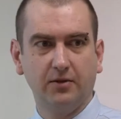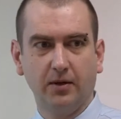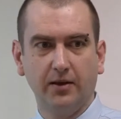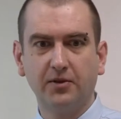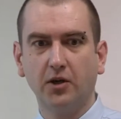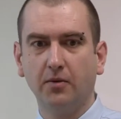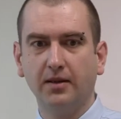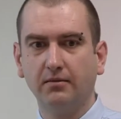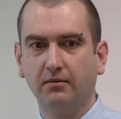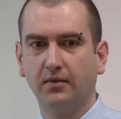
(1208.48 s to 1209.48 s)
we're
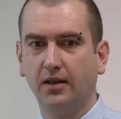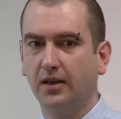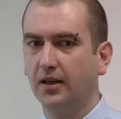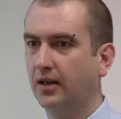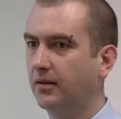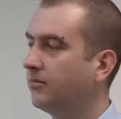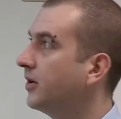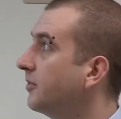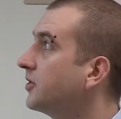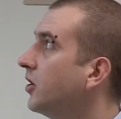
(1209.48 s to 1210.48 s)
absorbing
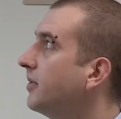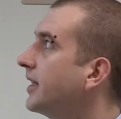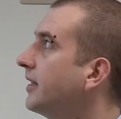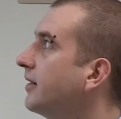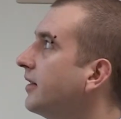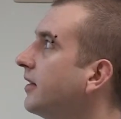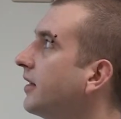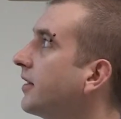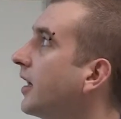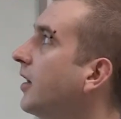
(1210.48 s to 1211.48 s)

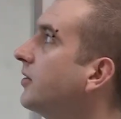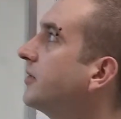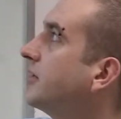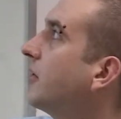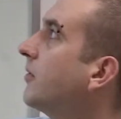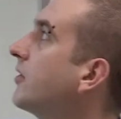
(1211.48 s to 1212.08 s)
the loads, which is what we